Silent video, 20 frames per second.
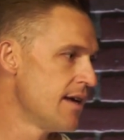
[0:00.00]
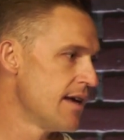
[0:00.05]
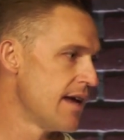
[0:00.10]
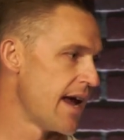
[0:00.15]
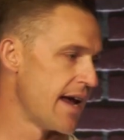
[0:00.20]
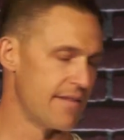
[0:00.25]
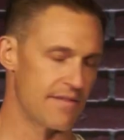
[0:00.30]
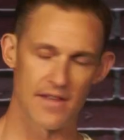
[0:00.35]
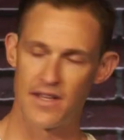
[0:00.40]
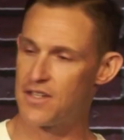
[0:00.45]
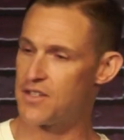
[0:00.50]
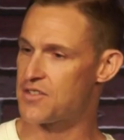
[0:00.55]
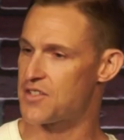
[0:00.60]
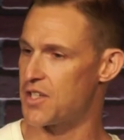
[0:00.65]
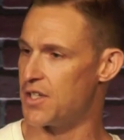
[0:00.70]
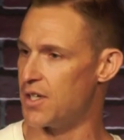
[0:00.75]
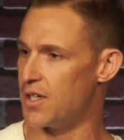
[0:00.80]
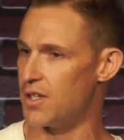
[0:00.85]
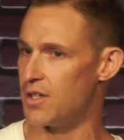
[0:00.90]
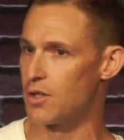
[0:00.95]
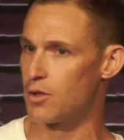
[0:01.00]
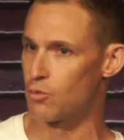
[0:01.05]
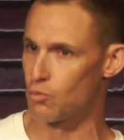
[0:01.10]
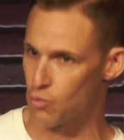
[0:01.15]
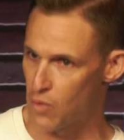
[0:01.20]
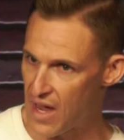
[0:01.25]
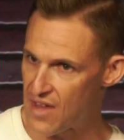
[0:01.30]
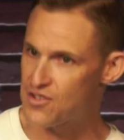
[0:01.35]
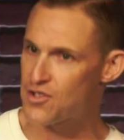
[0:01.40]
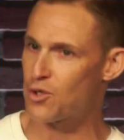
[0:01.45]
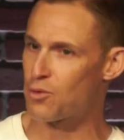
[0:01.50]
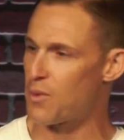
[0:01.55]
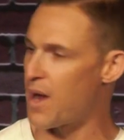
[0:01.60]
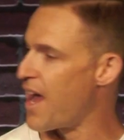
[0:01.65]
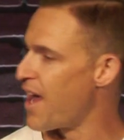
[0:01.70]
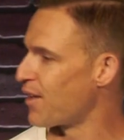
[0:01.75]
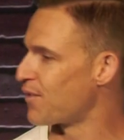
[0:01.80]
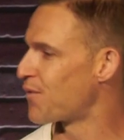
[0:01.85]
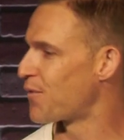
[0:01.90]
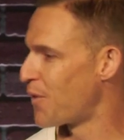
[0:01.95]
and then to
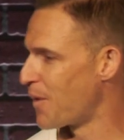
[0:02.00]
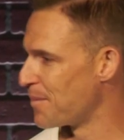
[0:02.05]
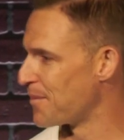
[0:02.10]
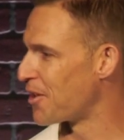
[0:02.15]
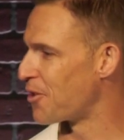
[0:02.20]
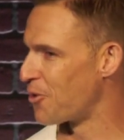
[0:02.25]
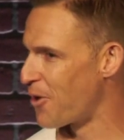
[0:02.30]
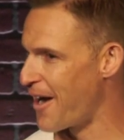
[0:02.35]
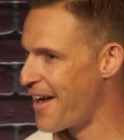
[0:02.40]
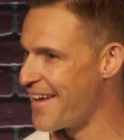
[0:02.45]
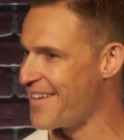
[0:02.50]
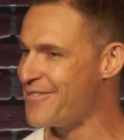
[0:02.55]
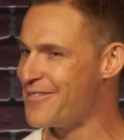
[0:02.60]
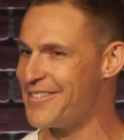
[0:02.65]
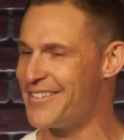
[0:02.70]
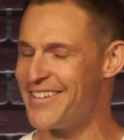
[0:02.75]
resurrect from the grave